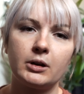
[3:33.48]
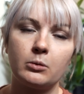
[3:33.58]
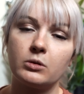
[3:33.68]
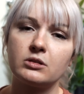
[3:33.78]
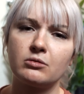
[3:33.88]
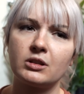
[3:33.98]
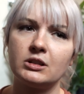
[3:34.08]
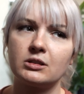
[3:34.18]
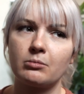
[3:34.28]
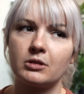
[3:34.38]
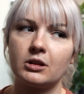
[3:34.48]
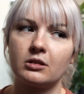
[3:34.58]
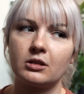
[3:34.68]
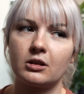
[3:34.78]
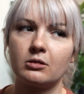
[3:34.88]
But it wasn't really
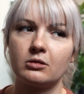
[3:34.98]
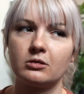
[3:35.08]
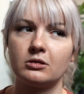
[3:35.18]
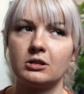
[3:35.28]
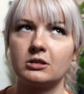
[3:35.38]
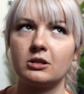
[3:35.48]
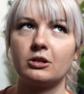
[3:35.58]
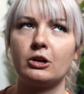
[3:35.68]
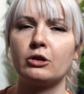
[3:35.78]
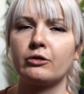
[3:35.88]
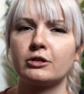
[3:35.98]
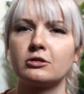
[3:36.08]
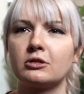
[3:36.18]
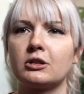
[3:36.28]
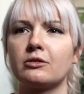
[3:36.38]
something that Disney or
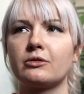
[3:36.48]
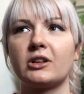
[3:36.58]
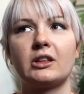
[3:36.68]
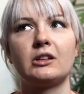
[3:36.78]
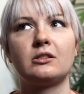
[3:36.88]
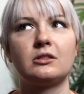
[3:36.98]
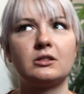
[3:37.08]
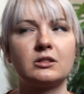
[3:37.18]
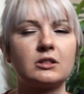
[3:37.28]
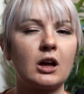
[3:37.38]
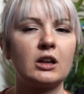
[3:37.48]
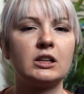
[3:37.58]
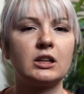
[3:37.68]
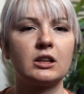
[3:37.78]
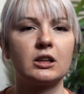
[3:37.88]
Universal could have really
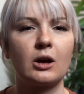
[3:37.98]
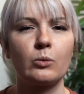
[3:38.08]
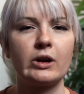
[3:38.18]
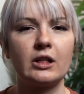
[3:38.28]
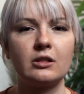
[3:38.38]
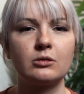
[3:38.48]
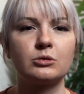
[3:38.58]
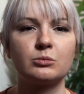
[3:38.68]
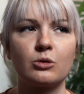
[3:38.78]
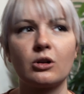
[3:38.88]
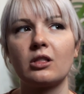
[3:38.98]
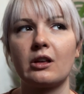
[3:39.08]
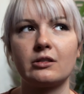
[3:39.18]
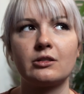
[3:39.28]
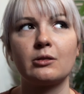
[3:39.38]
done that well. It was more or
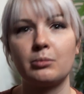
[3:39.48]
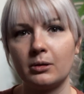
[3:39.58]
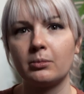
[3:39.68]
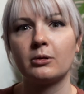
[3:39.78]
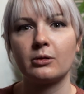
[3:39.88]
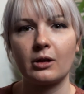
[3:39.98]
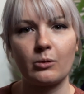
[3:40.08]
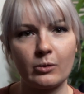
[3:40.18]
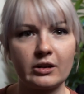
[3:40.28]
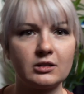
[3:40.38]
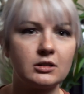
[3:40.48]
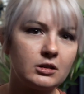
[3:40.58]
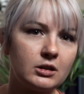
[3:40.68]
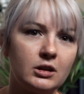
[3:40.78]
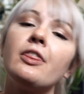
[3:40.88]
less the people that went.
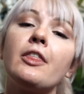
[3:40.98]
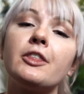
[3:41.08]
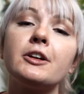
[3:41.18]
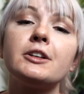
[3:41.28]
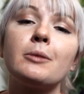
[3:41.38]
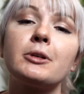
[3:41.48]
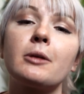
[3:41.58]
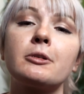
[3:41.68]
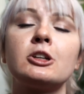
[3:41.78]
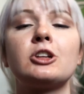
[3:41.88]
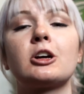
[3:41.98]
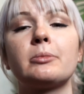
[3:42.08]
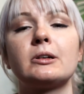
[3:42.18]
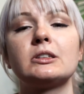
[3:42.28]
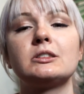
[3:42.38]
The third topic I'm going to talk
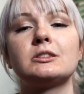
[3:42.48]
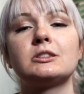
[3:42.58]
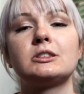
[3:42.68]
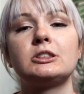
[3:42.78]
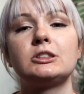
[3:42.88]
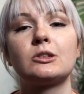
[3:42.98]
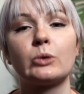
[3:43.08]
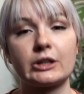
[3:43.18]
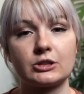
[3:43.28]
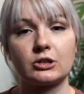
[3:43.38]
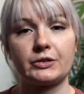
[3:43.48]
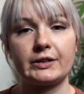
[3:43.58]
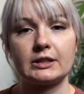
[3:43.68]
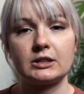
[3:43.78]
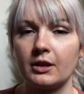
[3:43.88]
about is the quick
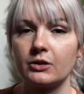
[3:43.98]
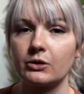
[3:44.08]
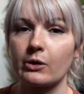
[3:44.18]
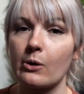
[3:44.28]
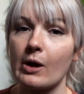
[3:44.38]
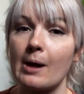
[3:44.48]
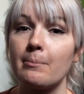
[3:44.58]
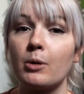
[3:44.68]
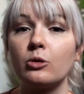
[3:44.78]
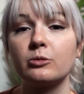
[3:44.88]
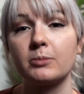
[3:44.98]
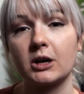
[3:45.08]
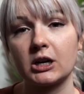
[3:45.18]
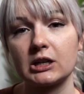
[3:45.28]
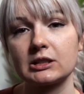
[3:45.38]
service. So at both
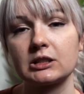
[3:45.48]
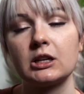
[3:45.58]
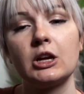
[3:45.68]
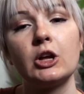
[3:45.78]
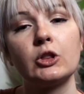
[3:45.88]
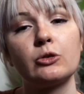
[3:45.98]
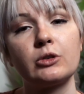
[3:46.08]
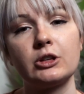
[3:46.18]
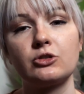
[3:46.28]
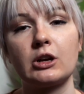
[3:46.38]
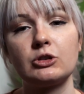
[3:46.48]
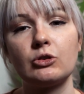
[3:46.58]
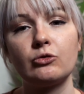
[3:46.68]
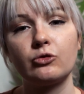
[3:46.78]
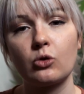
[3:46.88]
parks, they're really trying to
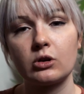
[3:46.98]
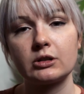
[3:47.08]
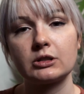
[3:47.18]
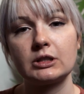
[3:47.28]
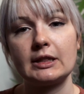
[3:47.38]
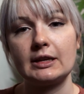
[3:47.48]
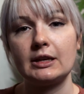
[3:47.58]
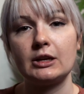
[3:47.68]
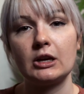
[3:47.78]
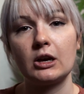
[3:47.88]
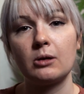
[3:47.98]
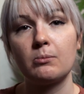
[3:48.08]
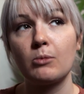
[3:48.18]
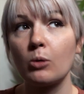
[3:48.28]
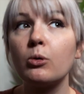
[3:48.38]
enforce the
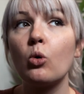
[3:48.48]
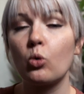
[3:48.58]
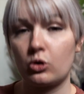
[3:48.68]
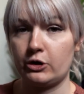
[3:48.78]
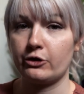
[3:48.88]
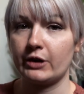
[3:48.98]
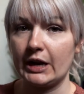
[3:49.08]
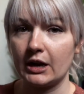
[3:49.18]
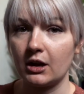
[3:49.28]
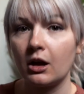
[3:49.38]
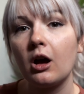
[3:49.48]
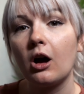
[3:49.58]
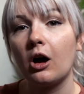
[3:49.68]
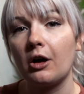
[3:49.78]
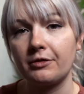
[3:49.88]
mobile ordering
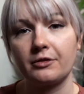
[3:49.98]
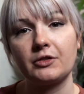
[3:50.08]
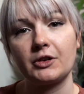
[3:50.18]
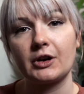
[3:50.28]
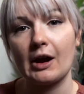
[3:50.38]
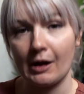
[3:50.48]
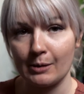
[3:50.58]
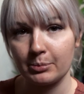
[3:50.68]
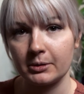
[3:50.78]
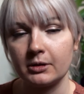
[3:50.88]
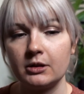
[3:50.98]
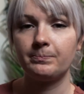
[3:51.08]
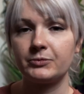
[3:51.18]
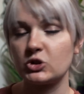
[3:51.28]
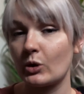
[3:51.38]
off of their app.
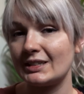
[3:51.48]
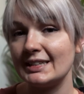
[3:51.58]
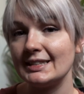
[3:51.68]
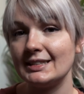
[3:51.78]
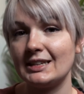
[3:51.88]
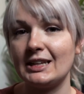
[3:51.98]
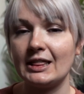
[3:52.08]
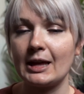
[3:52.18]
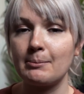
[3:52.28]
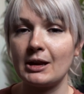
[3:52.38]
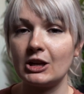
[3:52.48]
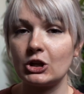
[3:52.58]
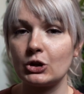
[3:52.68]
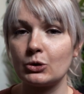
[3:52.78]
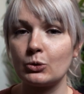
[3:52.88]
So at Disney, they make
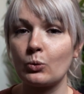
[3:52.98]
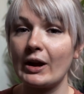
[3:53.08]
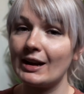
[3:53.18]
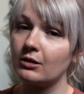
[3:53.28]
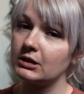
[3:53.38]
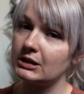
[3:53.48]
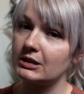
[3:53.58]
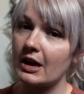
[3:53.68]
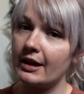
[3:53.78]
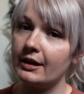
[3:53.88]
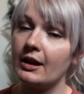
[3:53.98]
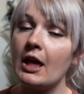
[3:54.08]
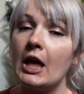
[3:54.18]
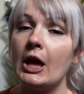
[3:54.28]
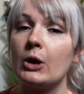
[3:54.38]
you wait outside
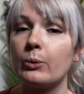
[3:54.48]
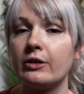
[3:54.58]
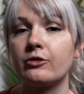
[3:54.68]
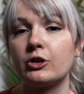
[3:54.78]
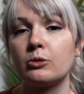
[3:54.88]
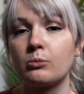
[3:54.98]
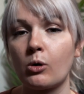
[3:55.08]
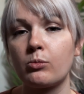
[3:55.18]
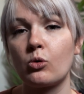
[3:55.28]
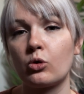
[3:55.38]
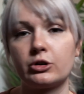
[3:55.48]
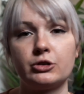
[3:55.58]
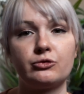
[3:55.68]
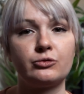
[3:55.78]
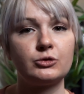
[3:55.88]
and wait for your mobile
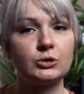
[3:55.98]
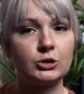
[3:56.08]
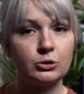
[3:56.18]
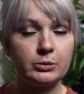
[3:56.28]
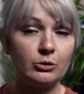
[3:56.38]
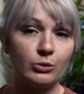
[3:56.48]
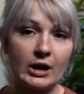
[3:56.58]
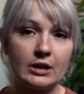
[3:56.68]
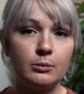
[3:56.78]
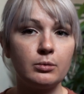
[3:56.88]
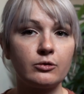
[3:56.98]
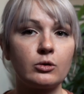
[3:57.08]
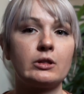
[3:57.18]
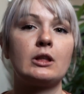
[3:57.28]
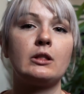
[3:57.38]
order to be ready
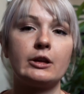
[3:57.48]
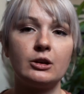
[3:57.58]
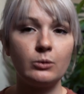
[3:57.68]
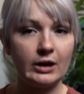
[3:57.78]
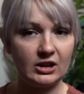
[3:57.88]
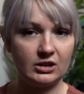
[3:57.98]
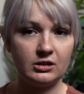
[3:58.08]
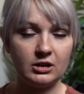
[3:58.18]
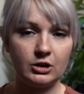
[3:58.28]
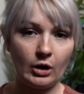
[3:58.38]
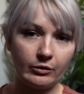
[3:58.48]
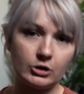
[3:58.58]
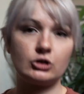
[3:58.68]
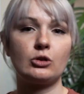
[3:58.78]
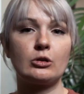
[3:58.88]
before they let you in, and you have to
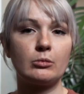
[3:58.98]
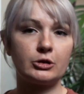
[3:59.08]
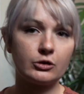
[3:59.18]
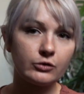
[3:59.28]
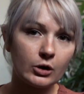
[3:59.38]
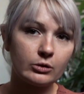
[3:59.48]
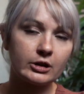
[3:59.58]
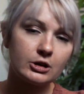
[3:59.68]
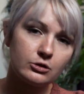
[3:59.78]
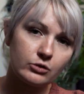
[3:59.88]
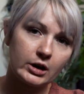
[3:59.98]
show them on your phone that it's